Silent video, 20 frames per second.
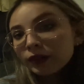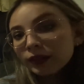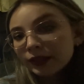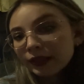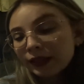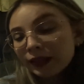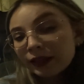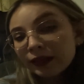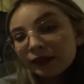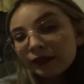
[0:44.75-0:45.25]

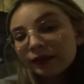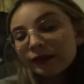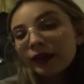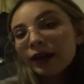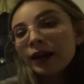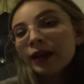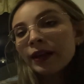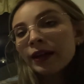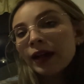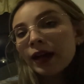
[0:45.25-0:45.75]
test
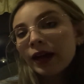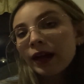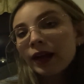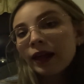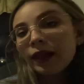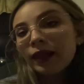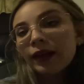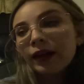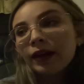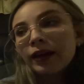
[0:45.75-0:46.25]
and
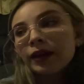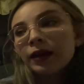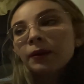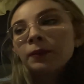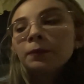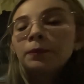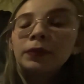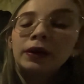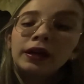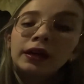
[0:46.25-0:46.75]

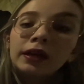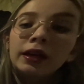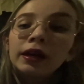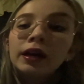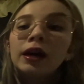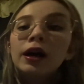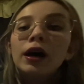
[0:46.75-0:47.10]
LAMP,